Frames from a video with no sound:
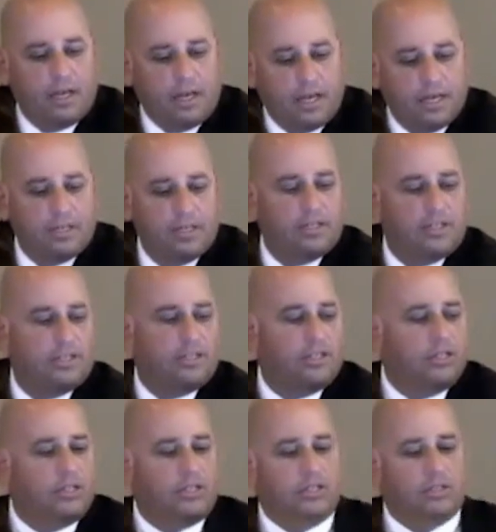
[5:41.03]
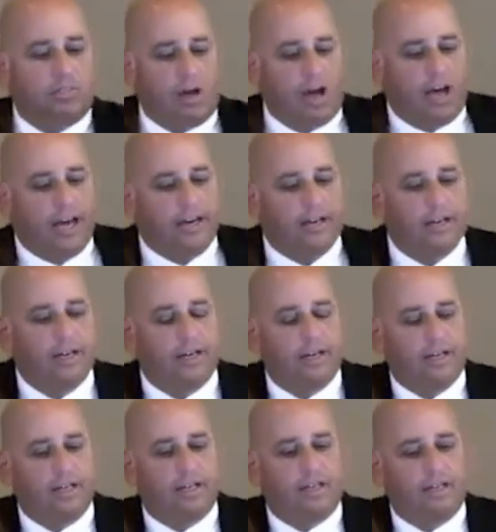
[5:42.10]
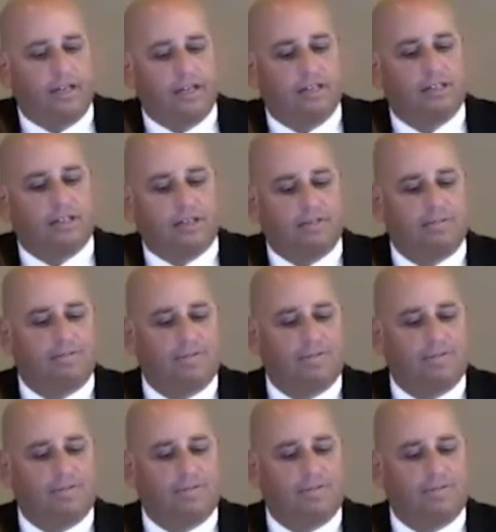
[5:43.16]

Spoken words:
his spine is